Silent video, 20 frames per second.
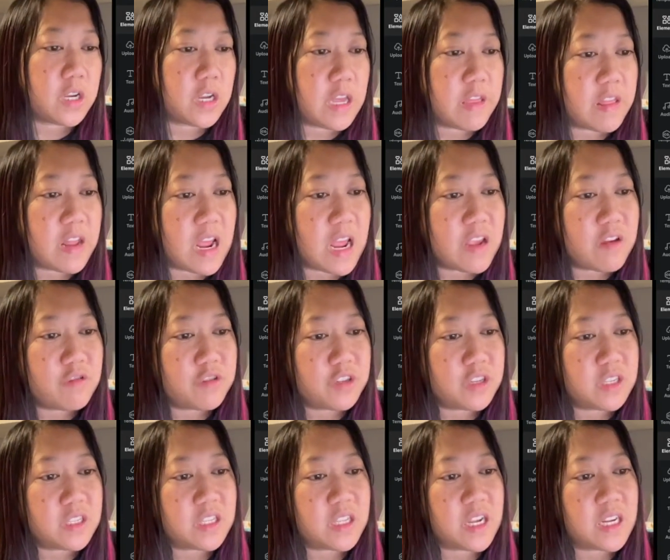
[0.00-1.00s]
And then I usually
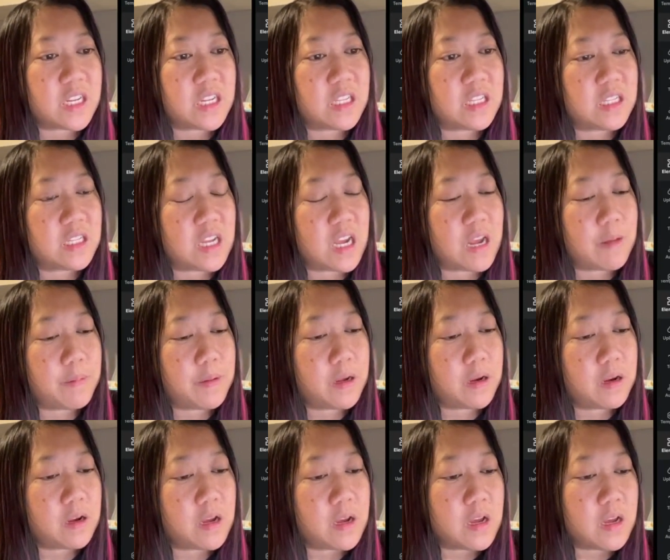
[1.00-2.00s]
select at the top here.